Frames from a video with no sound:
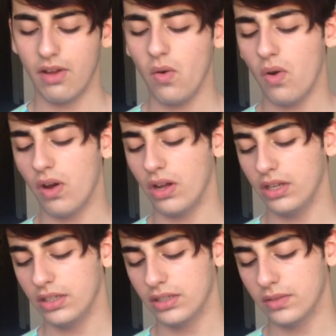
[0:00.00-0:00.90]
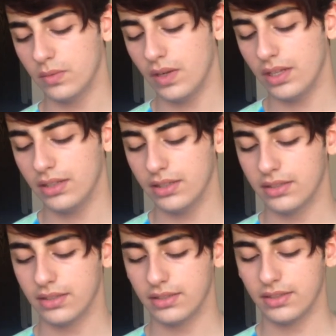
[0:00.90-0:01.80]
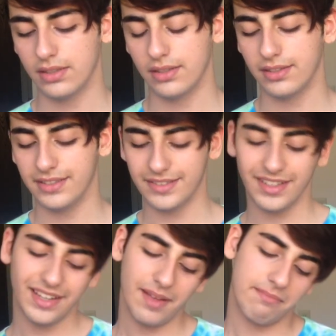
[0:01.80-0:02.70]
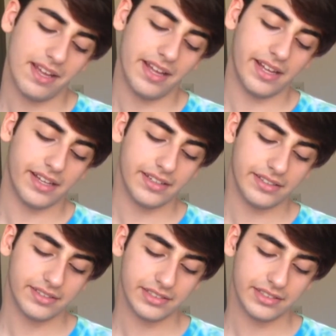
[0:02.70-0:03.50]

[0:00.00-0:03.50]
Aw, well, it's not that bad.